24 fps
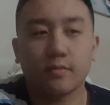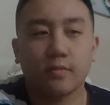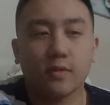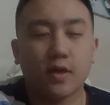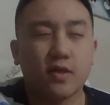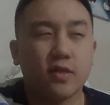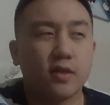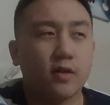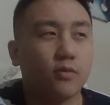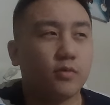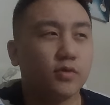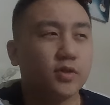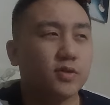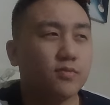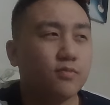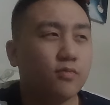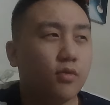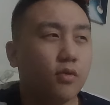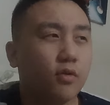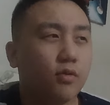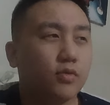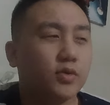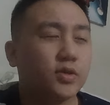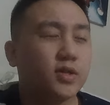I think was it
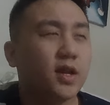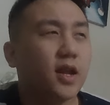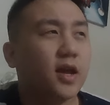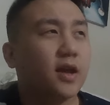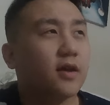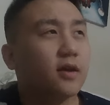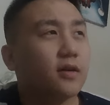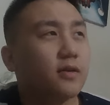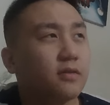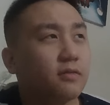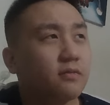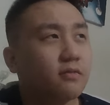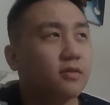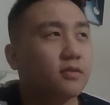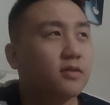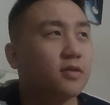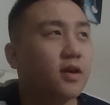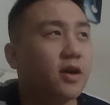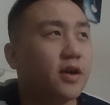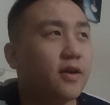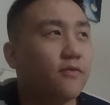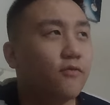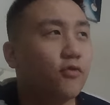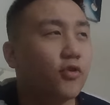like
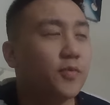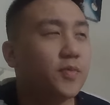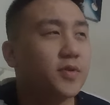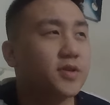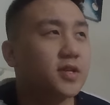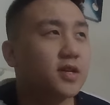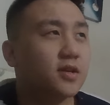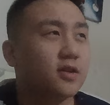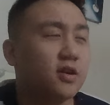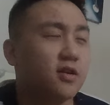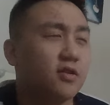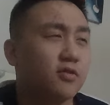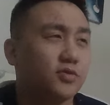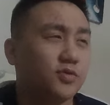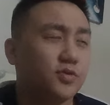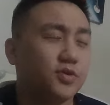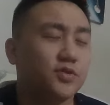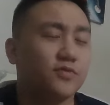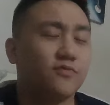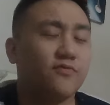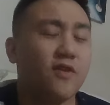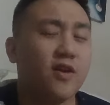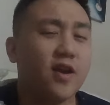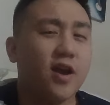34% girls, which is
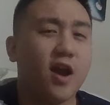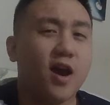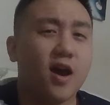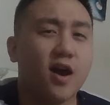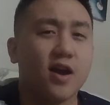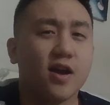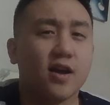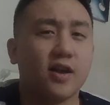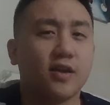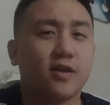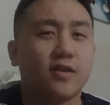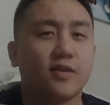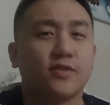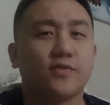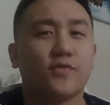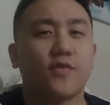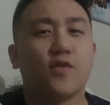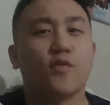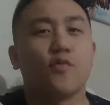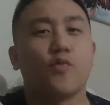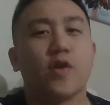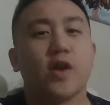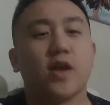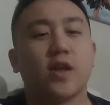very high. It's very
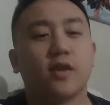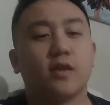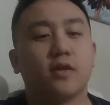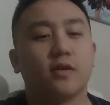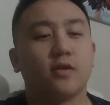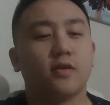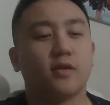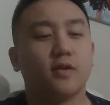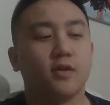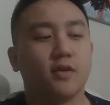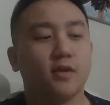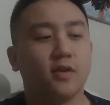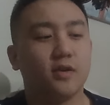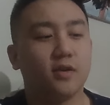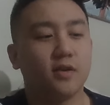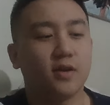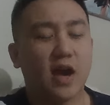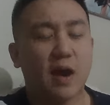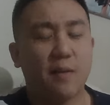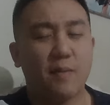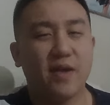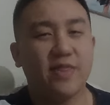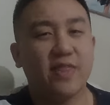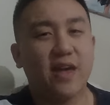weird.
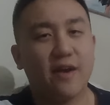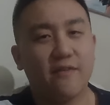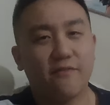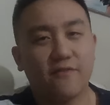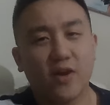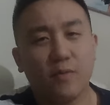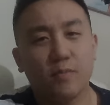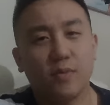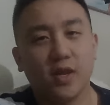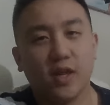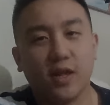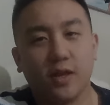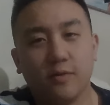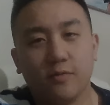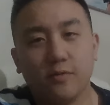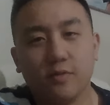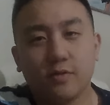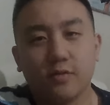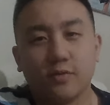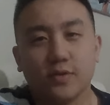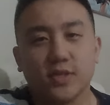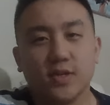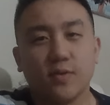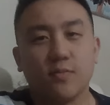Am I that feminine
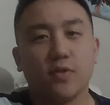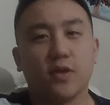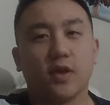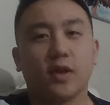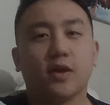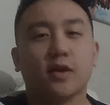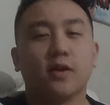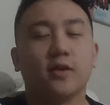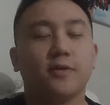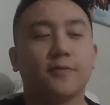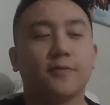or something?